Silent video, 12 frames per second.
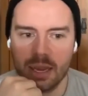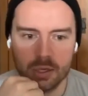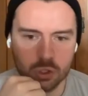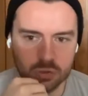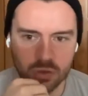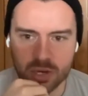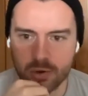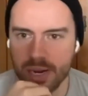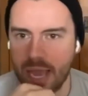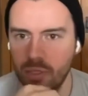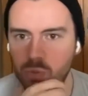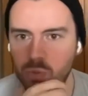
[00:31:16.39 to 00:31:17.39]
and then it's just
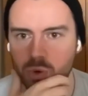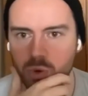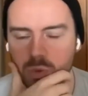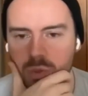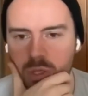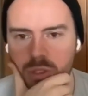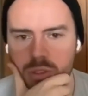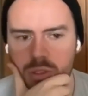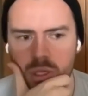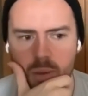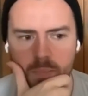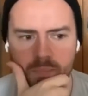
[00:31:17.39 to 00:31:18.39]
figuring out the route
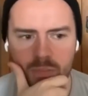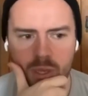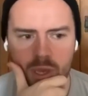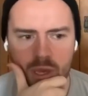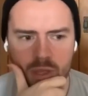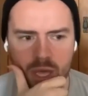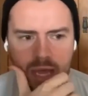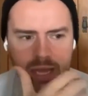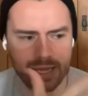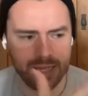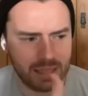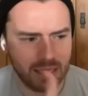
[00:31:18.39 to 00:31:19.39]
that um,
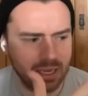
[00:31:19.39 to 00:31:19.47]
that